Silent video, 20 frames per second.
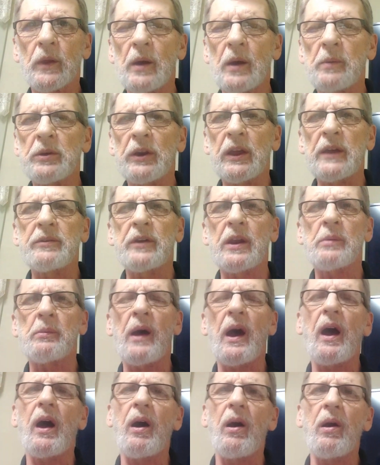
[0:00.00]
I believe it in
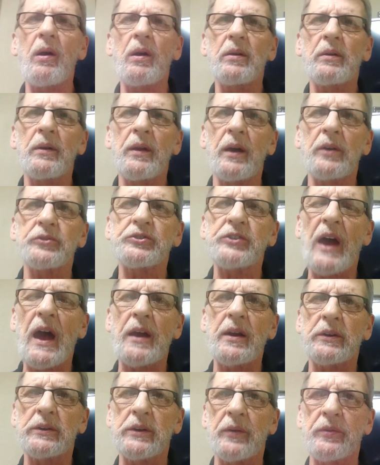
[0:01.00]
my heart and I'll
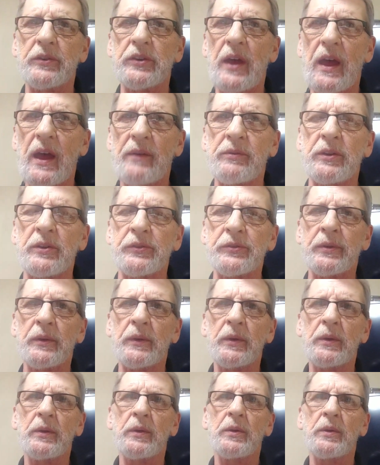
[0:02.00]
shout it to the heavens.